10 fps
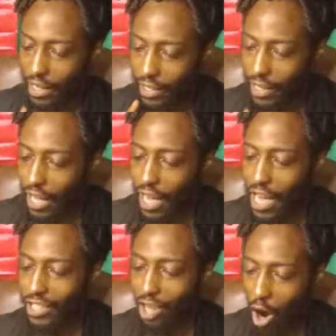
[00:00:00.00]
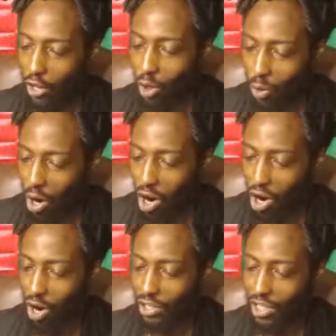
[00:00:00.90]
These are the
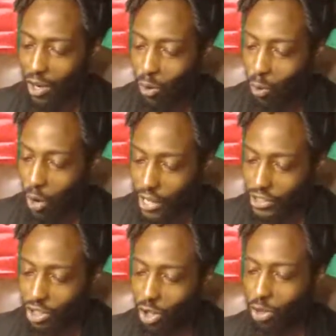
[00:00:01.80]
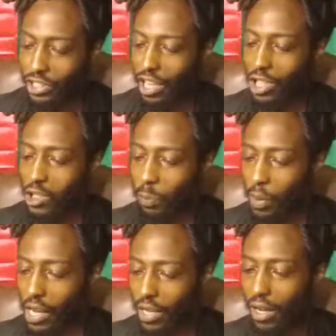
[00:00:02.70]
words which you shall
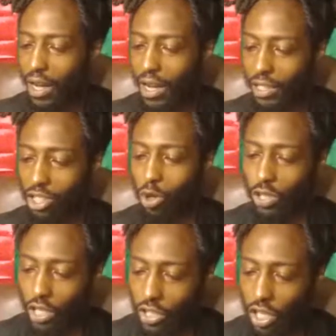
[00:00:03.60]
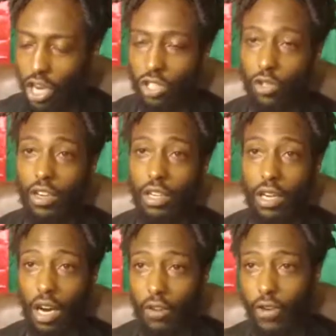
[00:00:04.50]
speak to the children
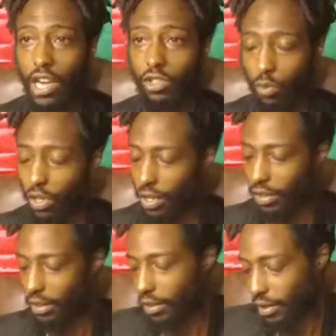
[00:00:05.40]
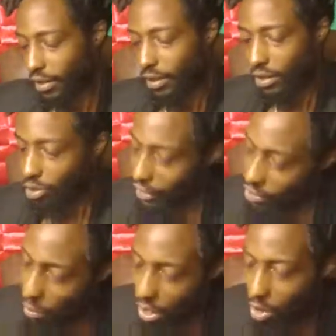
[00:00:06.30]
of Israel. So I
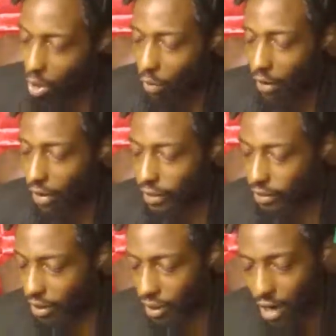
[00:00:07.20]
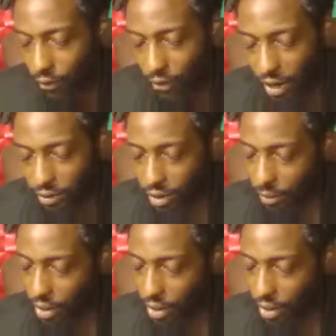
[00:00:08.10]
just want to go to Revelation to clarify something,